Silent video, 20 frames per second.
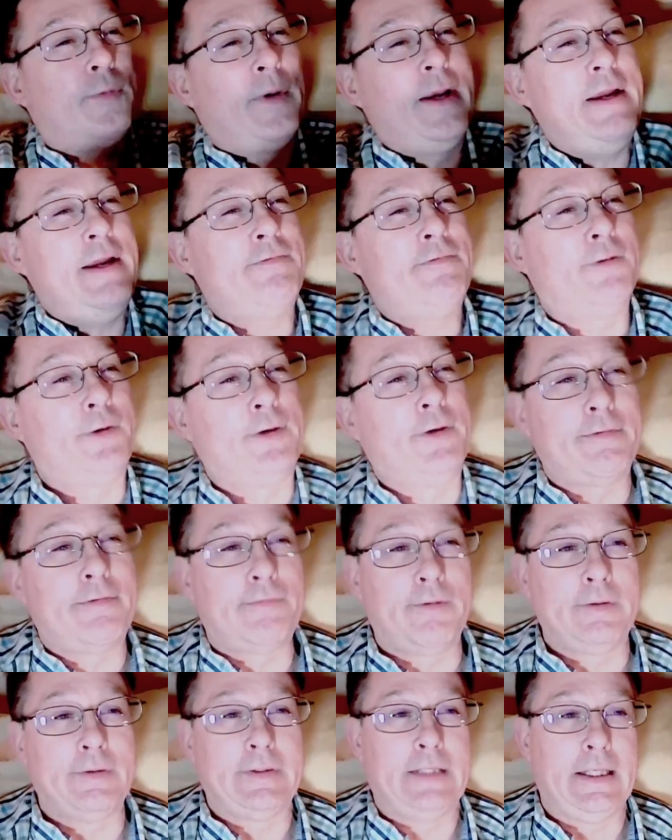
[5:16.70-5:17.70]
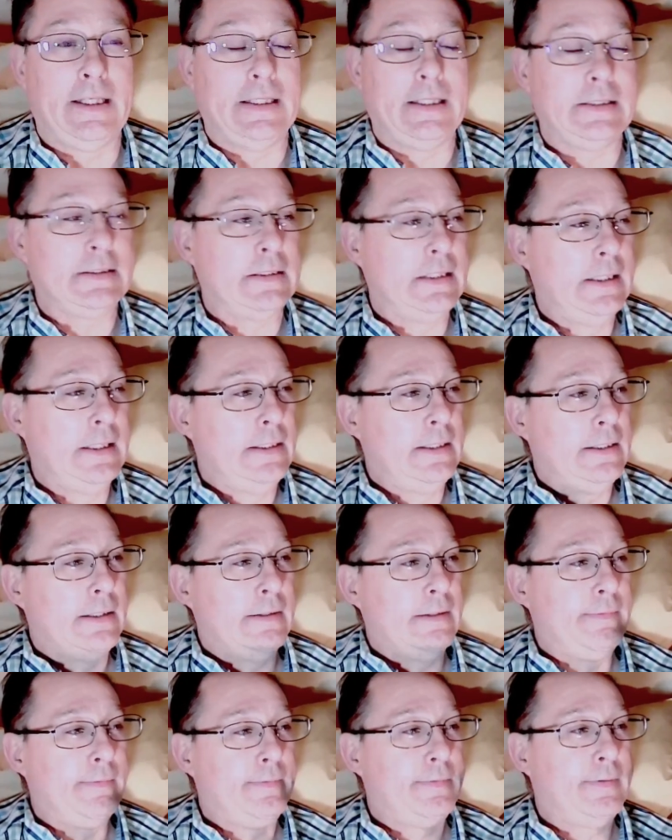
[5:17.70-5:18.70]
three for different things.
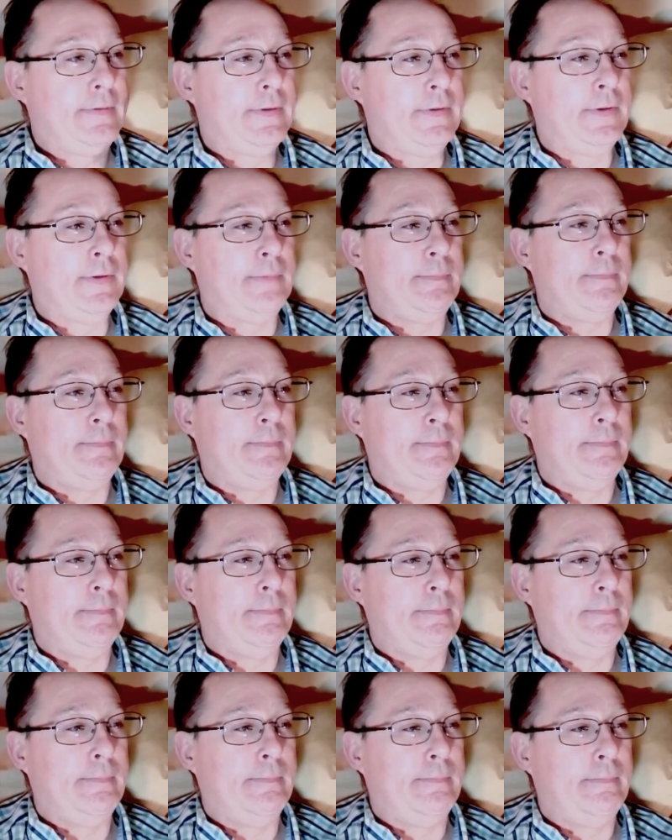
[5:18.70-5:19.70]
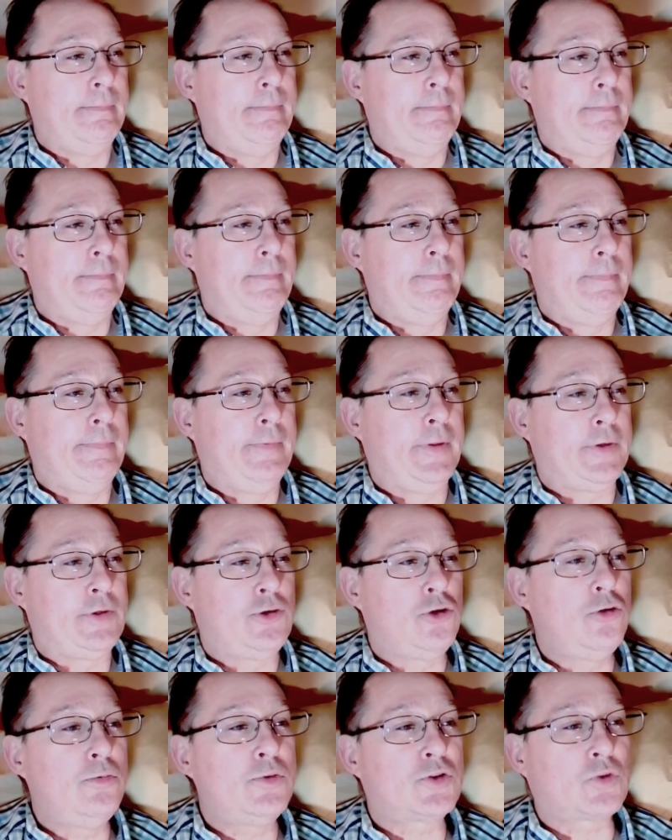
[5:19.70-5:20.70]
The the
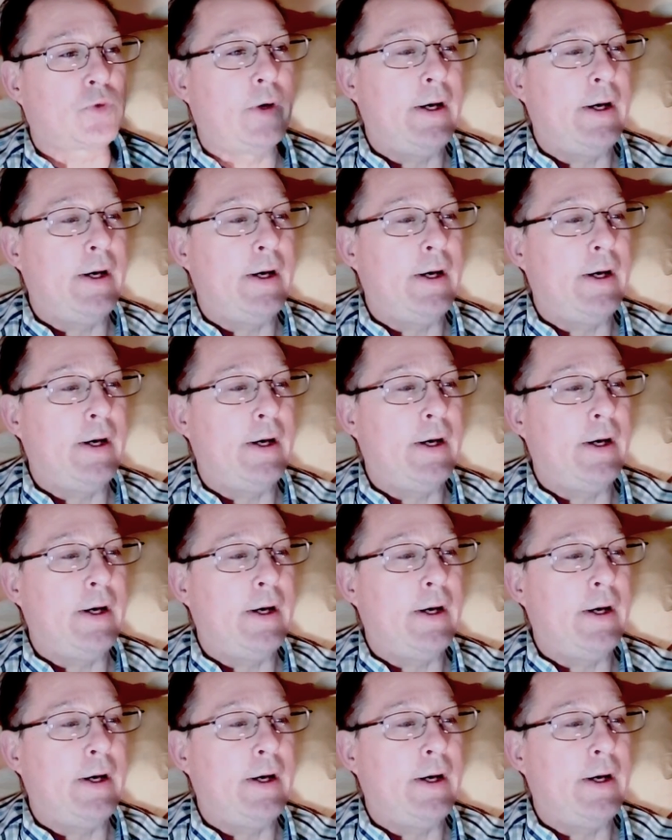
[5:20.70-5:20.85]
Tube